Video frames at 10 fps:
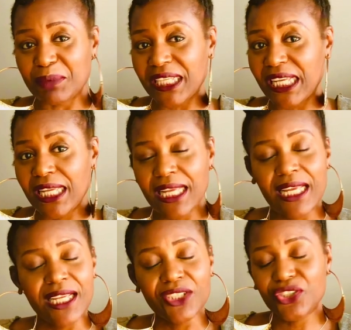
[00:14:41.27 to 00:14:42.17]
But
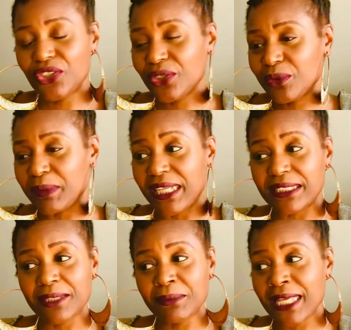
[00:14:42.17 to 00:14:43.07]
shoot, man,
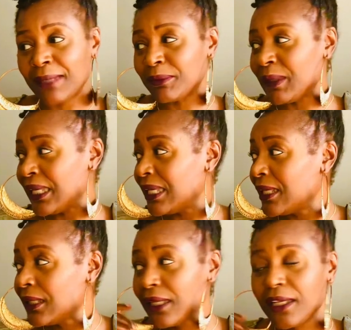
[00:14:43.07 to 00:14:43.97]
sometimes, man,